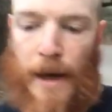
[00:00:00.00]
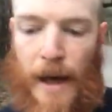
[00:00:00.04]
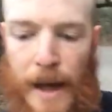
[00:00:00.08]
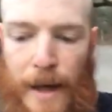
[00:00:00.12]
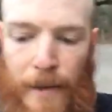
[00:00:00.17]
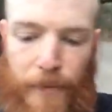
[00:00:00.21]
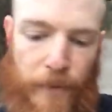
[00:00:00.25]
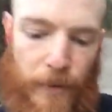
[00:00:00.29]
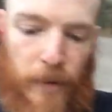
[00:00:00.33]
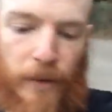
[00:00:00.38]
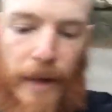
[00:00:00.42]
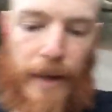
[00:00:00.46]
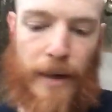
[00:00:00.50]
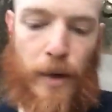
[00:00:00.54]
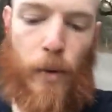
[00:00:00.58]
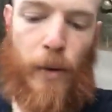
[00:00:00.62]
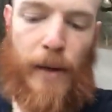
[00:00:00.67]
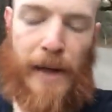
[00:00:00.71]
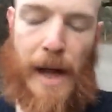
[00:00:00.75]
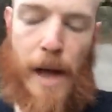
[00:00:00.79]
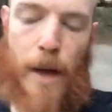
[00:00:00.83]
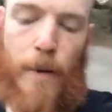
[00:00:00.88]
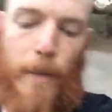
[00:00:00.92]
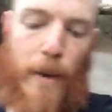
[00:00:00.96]
I feel like
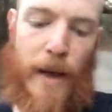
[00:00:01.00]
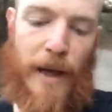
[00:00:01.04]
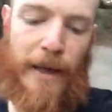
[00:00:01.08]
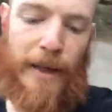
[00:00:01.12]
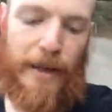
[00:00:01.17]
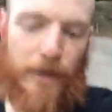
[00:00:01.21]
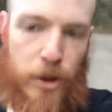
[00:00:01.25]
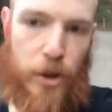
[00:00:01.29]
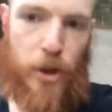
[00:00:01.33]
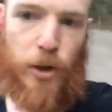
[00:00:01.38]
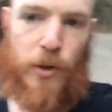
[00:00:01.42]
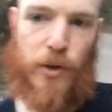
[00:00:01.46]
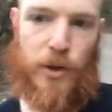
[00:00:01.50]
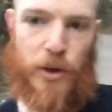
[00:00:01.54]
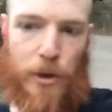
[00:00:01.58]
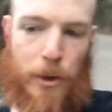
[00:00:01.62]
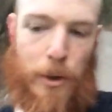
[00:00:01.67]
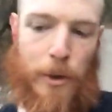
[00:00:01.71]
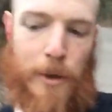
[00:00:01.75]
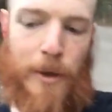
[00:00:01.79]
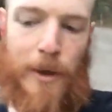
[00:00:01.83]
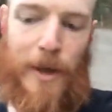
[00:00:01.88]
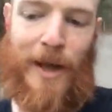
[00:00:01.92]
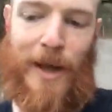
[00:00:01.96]
going out and buying a
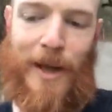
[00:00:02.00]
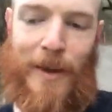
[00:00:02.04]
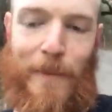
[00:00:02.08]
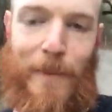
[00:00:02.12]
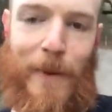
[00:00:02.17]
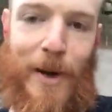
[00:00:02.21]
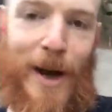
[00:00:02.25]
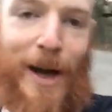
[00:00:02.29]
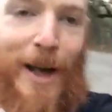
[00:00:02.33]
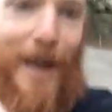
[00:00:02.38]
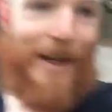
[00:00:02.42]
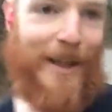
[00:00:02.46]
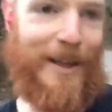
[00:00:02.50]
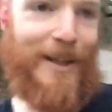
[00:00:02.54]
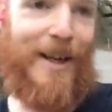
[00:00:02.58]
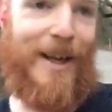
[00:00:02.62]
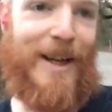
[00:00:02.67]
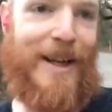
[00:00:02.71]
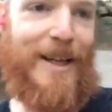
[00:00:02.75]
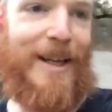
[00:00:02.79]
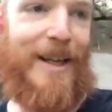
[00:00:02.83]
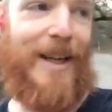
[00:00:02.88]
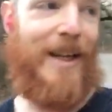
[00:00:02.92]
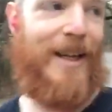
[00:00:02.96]
juicer and buying
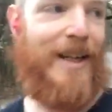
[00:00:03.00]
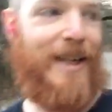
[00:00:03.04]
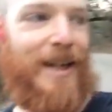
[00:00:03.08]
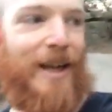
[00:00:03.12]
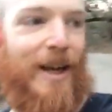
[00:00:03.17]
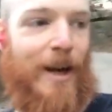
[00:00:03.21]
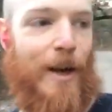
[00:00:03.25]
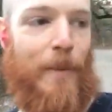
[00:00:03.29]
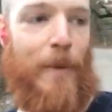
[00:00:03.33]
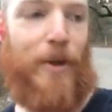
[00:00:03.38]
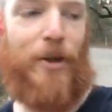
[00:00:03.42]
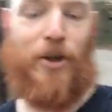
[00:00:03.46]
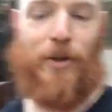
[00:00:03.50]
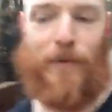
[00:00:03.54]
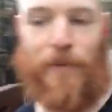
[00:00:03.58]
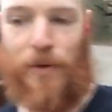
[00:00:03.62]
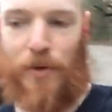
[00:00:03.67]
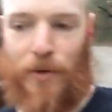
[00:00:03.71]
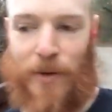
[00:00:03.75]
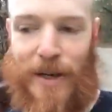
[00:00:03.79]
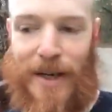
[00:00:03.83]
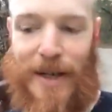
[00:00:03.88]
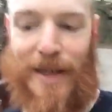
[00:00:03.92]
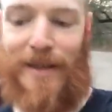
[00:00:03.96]
like a bunch of
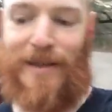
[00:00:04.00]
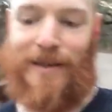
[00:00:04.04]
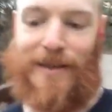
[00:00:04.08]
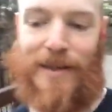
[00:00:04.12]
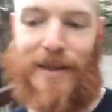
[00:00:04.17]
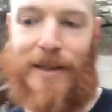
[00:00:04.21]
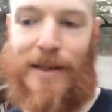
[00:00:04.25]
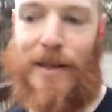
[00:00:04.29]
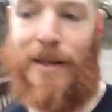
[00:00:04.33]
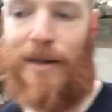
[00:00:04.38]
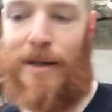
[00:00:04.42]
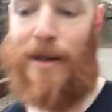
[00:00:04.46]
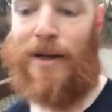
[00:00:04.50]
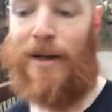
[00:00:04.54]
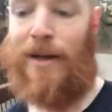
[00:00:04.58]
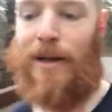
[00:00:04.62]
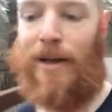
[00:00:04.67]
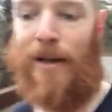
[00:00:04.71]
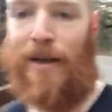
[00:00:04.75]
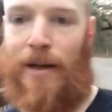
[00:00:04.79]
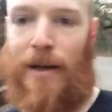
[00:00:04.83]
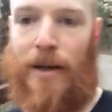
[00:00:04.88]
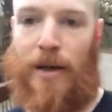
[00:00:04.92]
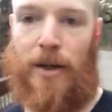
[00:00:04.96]
greens.
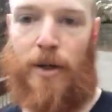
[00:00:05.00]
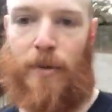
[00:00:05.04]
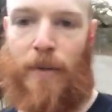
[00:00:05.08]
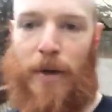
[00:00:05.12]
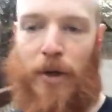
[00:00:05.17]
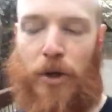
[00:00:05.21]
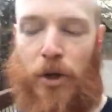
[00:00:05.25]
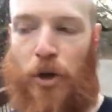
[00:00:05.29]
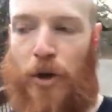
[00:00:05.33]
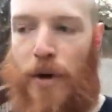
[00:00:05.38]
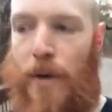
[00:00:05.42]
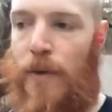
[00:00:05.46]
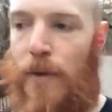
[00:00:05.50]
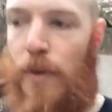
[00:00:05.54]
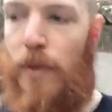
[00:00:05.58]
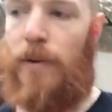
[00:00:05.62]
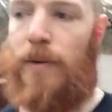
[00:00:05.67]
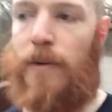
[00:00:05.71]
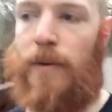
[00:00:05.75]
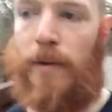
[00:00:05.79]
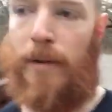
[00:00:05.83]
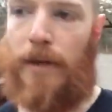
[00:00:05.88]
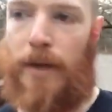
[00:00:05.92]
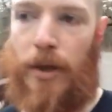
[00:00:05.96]
Just make sure
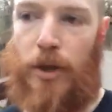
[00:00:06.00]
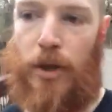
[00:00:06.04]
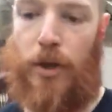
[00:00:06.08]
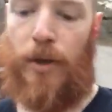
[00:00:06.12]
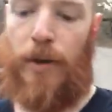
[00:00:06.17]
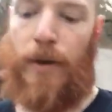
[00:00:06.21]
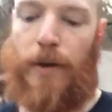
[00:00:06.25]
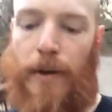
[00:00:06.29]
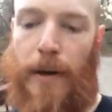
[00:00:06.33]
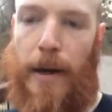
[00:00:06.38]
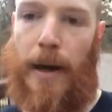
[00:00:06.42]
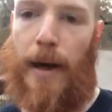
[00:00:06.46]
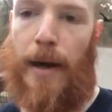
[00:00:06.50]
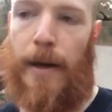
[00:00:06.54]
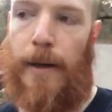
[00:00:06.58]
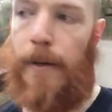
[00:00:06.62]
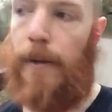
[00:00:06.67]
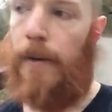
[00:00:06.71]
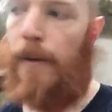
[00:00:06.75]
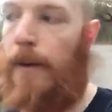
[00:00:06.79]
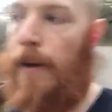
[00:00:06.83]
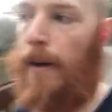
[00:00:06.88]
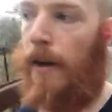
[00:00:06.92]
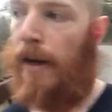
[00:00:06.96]
you get your
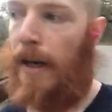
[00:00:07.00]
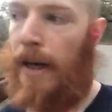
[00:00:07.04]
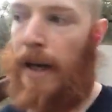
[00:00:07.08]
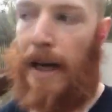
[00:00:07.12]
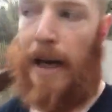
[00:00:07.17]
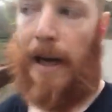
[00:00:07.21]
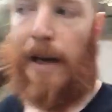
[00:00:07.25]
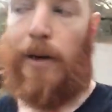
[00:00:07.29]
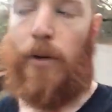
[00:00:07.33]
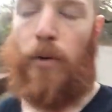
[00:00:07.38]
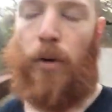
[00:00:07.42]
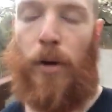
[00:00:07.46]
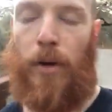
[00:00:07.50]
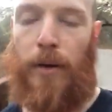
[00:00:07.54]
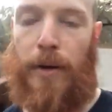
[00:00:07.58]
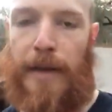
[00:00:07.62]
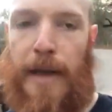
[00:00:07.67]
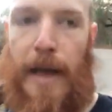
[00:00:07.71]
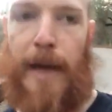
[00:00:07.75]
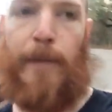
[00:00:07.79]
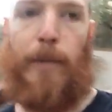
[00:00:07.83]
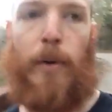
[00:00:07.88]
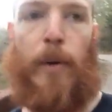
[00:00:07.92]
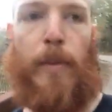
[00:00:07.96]
high
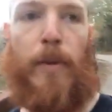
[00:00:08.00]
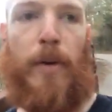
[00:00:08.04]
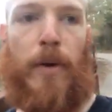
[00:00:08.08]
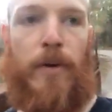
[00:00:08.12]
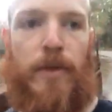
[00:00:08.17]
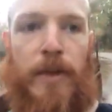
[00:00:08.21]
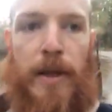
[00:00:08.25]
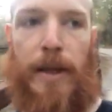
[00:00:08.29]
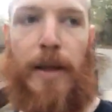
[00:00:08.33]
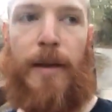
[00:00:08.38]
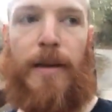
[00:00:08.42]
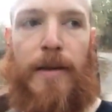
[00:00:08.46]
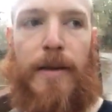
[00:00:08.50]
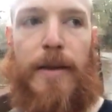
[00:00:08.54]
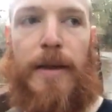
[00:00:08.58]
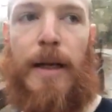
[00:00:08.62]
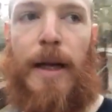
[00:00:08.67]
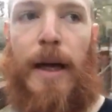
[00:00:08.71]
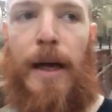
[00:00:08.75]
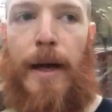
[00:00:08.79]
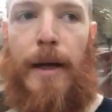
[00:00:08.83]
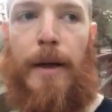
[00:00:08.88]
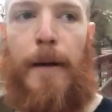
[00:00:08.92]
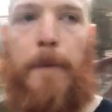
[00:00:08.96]
quality animal protein on the
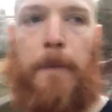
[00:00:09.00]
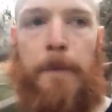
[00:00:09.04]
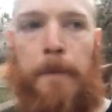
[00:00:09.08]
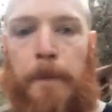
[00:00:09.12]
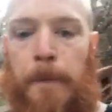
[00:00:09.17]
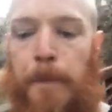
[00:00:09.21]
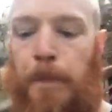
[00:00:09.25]
side.